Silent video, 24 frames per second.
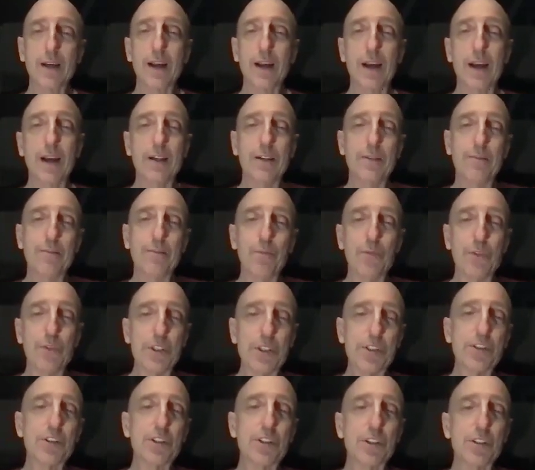And
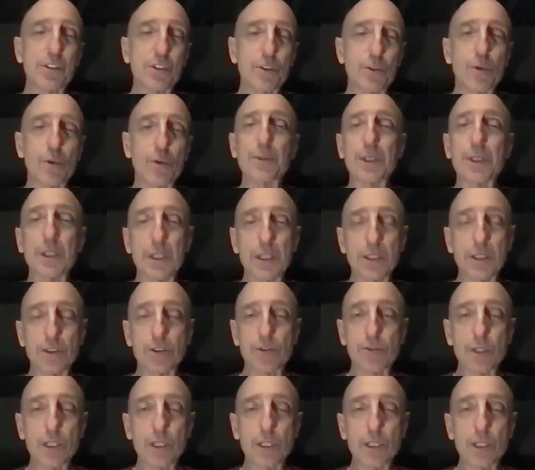this is his criminal
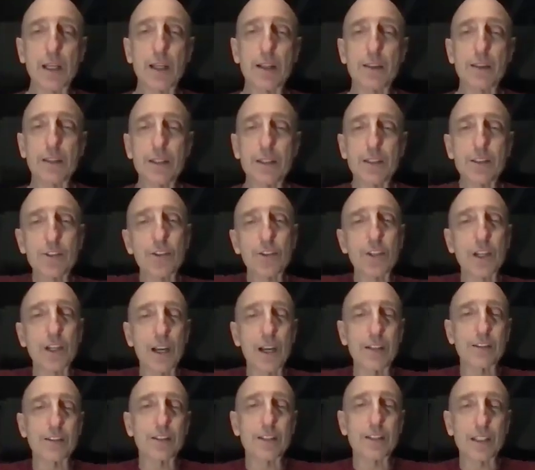history, and these are the
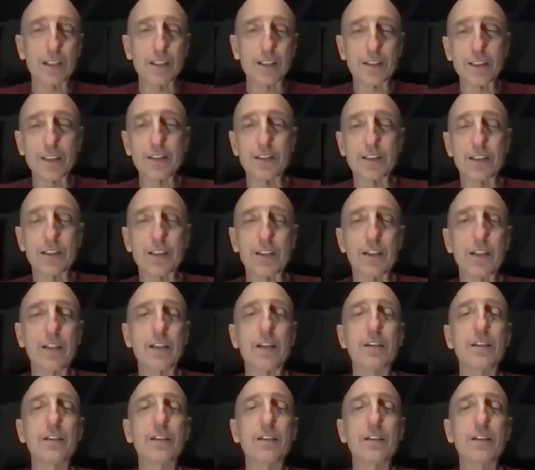kinds of things he did.